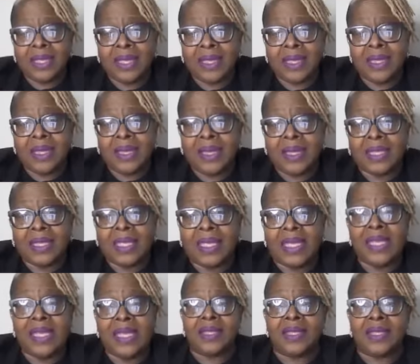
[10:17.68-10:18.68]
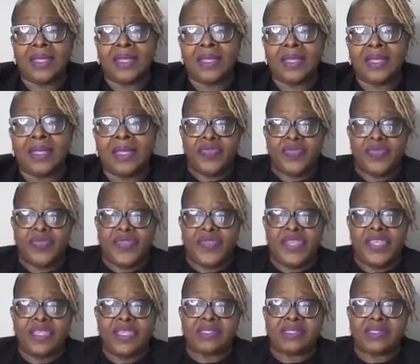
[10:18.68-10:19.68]
again,
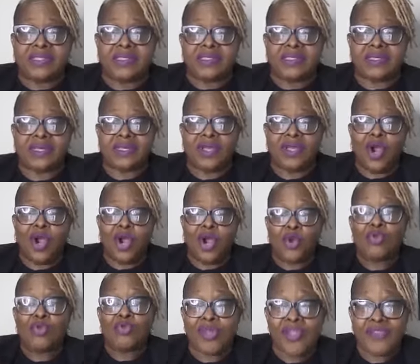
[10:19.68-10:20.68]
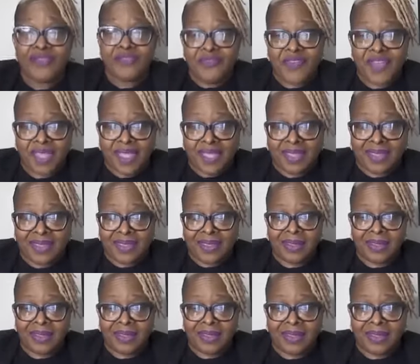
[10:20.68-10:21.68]
this
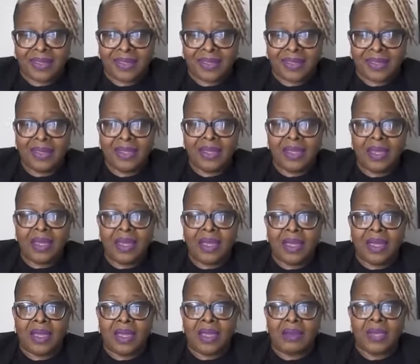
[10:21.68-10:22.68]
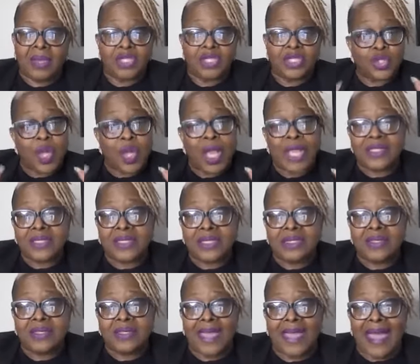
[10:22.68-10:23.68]
horrific atrocity
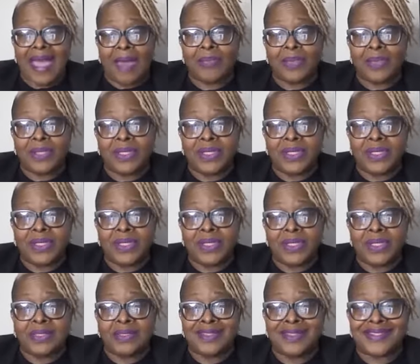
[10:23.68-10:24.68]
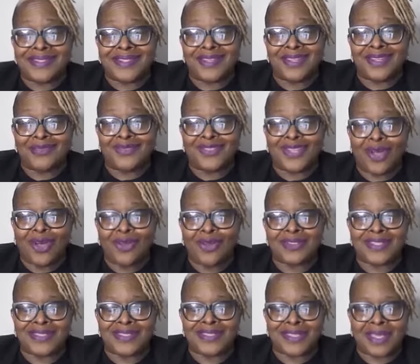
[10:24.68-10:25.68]
that happened in the city of
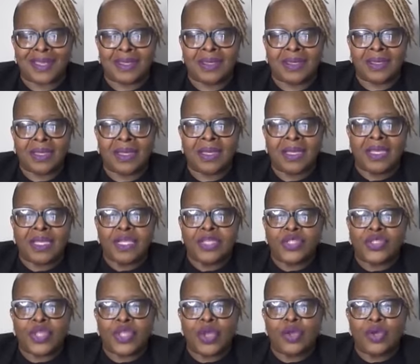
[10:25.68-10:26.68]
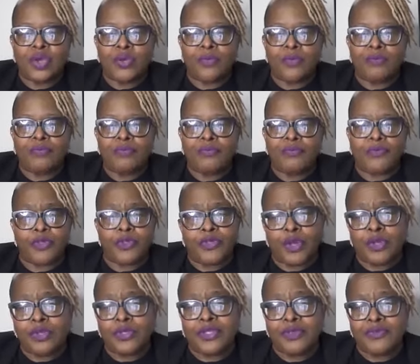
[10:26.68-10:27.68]
Tulsa. So for
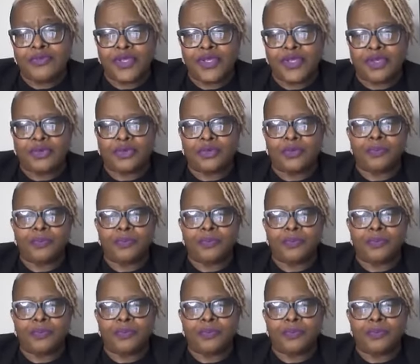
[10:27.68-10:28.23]
those of you